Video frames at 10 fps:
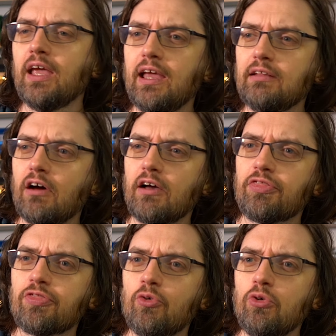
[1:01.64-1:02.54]
And
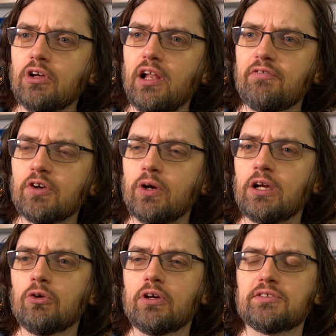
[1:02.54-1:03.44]
I thought I'll have a
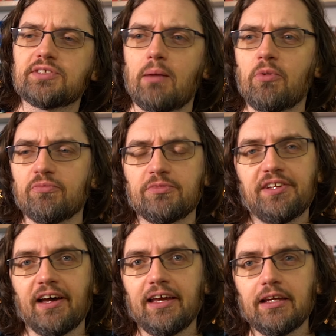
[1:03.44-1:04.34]
quick look at some of them
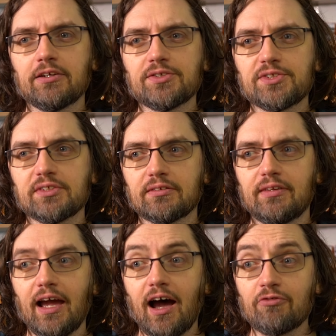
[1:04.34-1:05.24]
today because
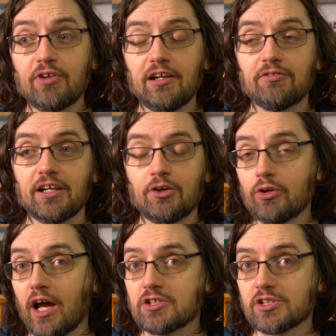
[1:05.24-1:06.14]
they are really, really
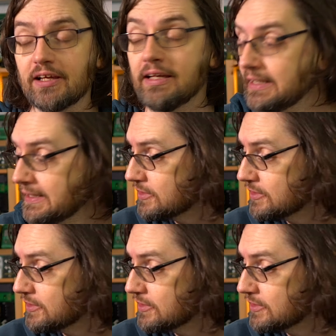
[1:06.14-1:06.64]
good actually.